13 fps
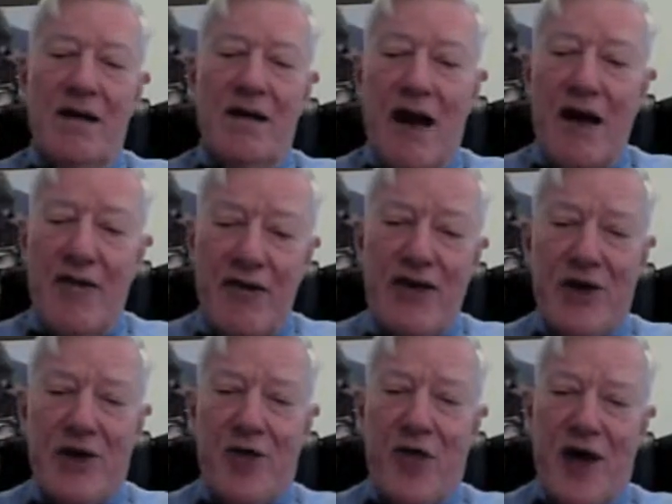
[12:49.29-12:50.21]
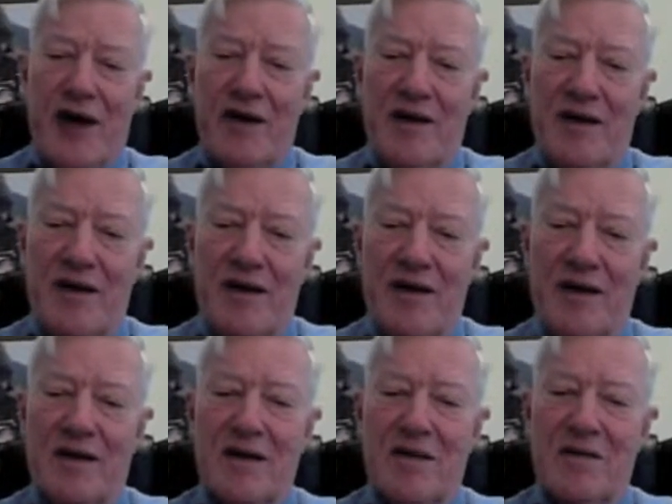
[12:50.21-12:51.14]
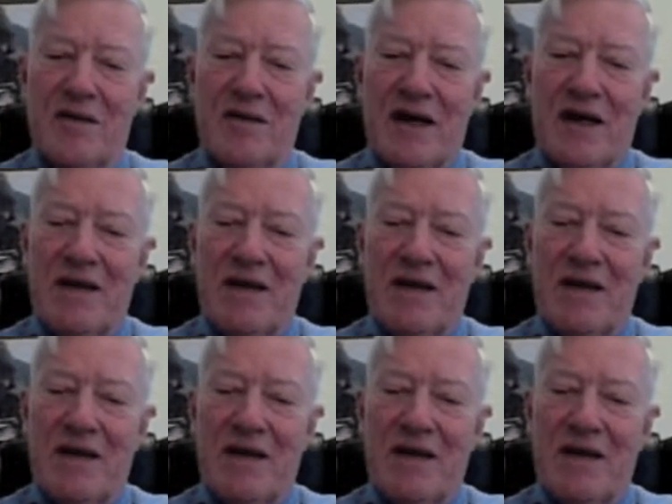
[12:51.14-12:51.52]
I vetoed it. I